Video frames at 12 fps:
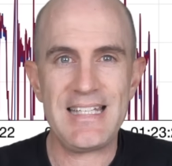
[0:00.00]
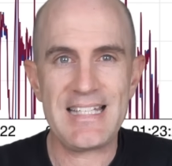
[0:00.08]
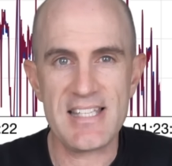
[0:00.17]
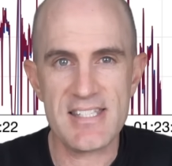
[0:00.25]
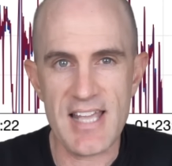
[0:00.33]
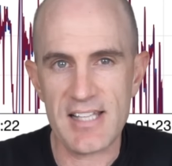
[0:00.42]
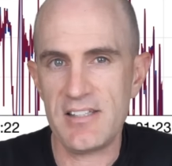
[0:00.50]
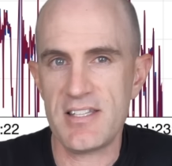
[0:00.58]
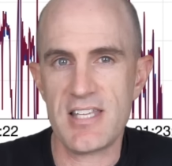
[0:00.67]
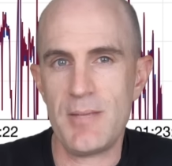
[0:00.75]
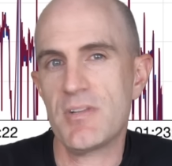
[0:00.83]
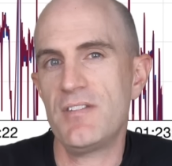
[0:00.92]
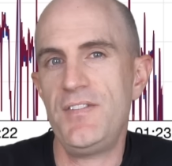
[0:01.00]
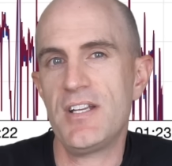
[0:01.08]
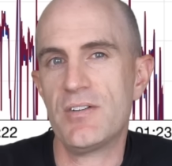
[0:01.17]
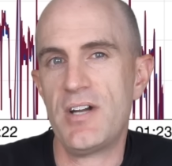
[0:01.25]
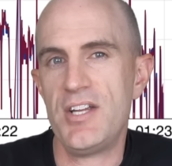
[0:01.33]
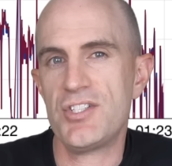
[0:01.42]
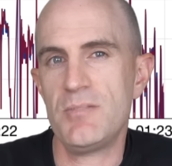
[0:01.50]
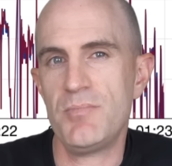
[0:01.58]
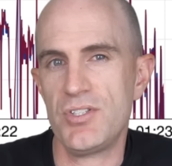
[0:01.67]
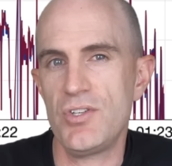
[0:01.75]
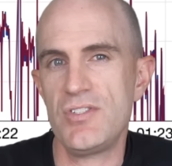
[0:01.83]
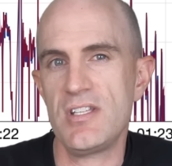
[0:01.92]
exactly the same configuration,
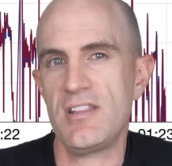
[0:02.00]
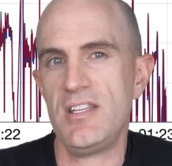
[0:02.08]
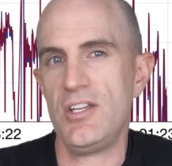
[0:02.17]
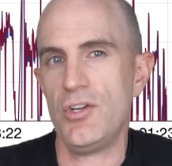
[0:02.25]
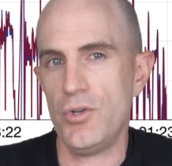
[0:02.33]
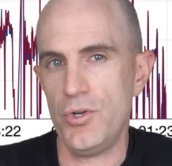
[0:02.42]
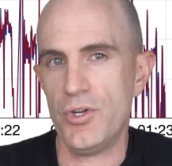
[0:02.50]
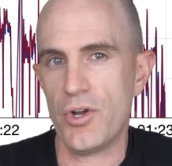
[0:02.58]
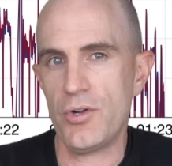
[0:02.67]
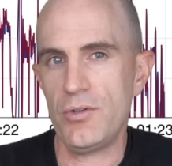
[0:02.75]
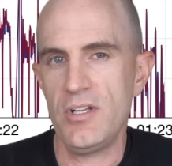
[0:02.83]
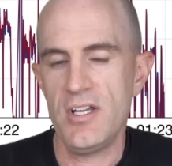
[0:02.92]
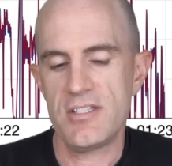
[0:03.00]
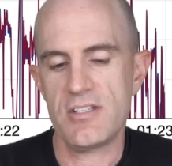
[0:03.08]
but using the Uno,